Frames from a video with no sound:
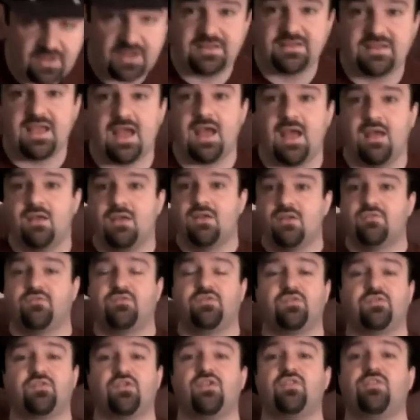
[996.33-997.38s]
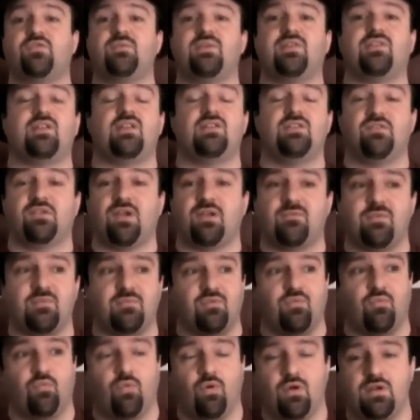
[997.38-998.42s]
like that for Christmas. And the, I
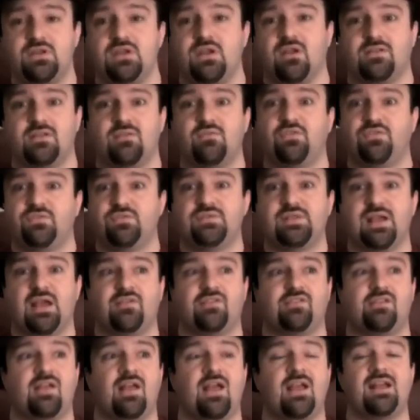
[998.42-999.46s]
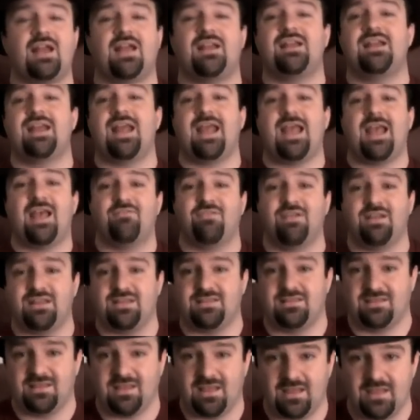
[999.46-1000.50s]
remember one year, I think it was 2009, I didn't have
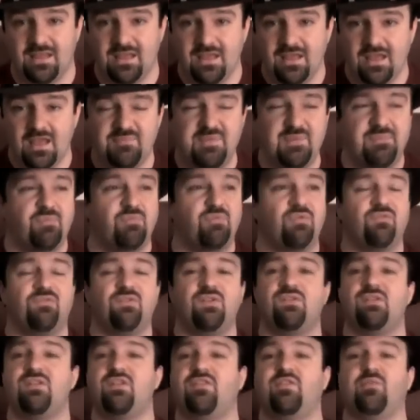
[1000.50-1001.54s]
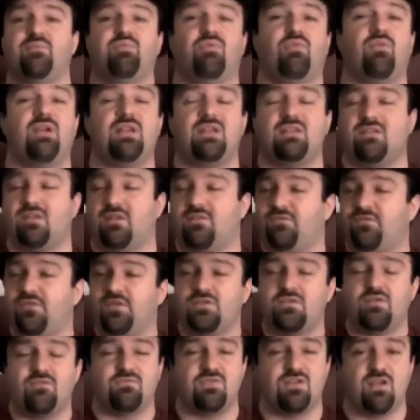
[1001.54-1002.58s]
anything, and people were very disappointed. You're like, Phil,
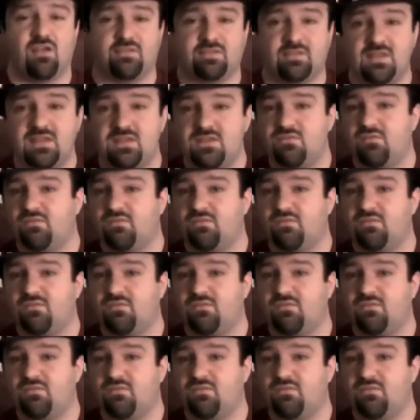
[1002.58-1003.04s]
you have nothing.